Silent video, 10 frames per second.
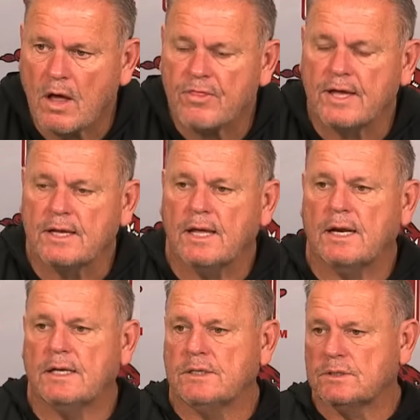I think
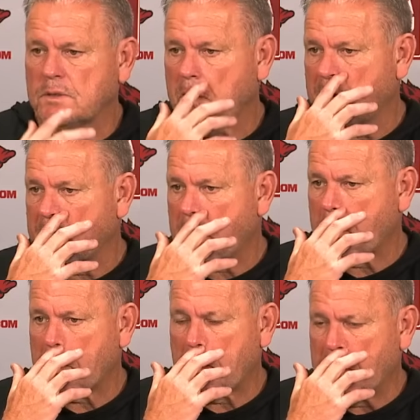Kenny uh,
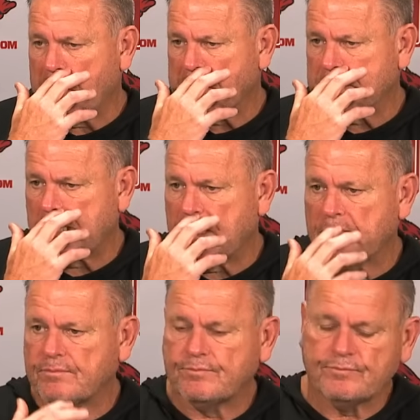is uh,
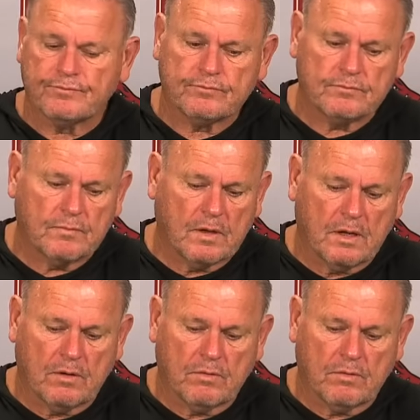uh,